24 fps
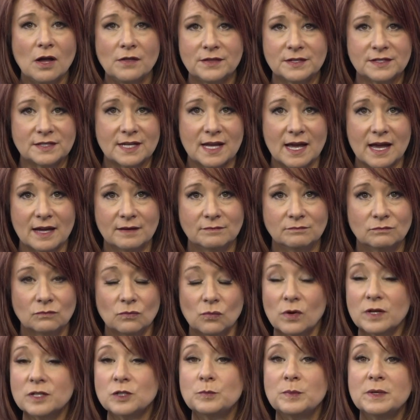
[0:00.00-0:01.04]
this time,
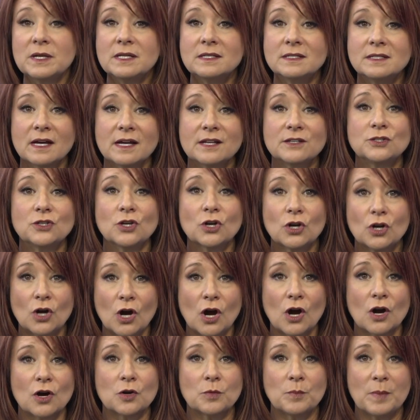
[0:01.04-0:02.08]
what's being done to
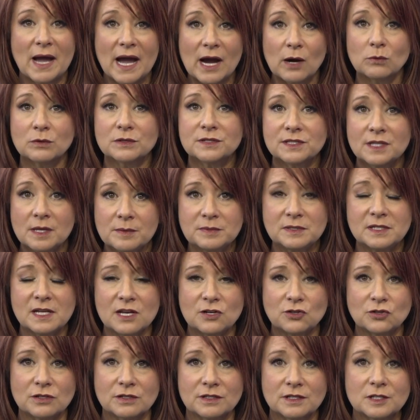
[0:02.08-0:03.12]
guard power
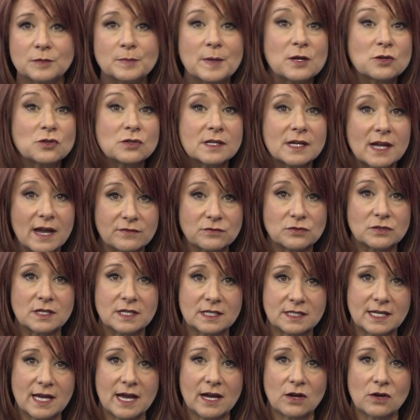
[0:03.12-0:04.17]
substations, especially after the
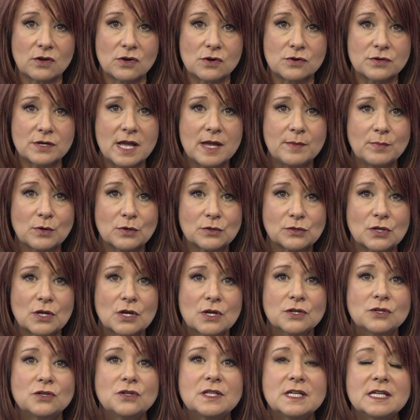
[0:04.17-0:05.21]
attack on our neighbors
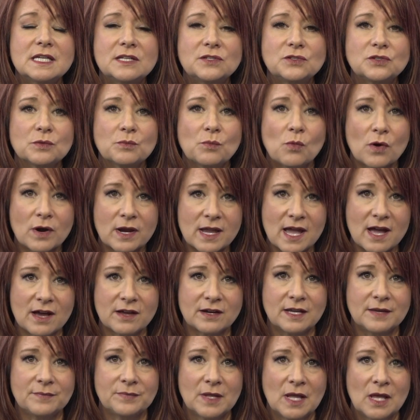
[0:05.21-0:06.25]
to the east of Moore
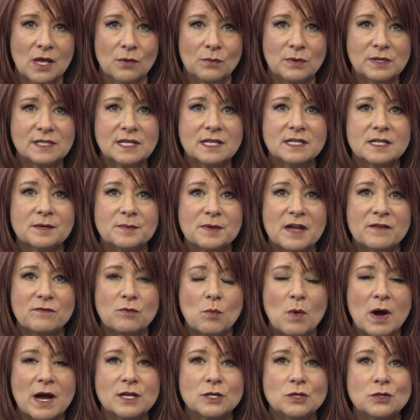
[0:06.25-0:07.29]
County? We sent W F M
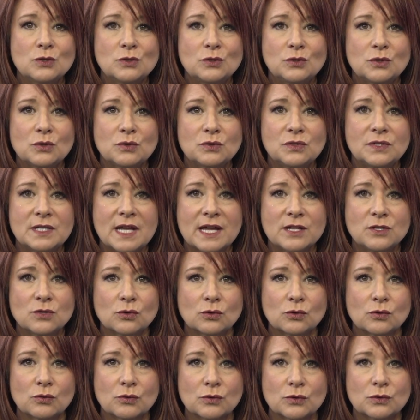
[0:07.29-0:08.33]
Y News two's Daniel
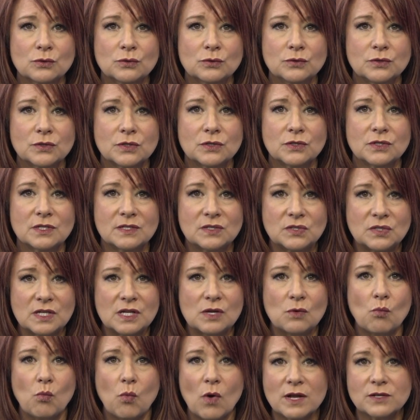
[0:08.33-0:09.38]
Cruz to see
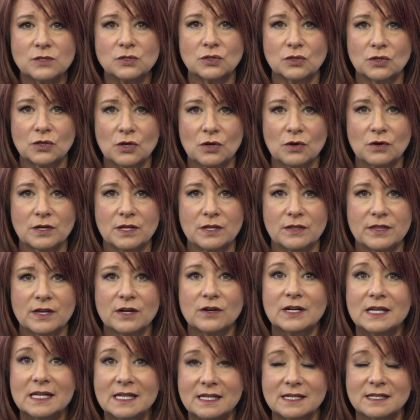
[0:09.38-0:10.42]
what security there
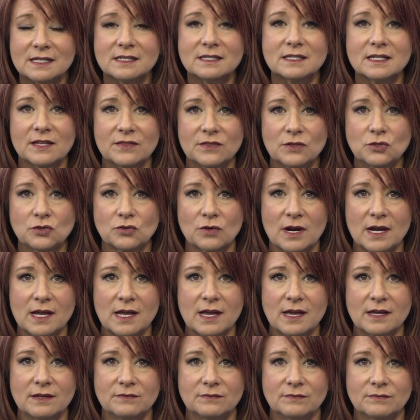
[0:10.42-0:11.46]
is in the
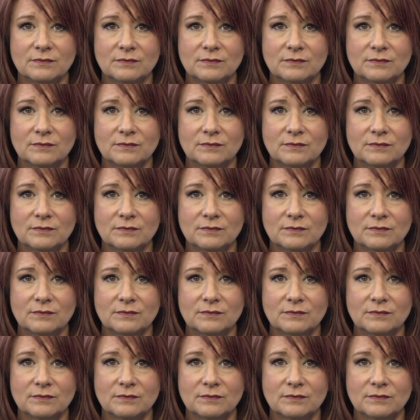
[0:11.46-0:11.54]
triad.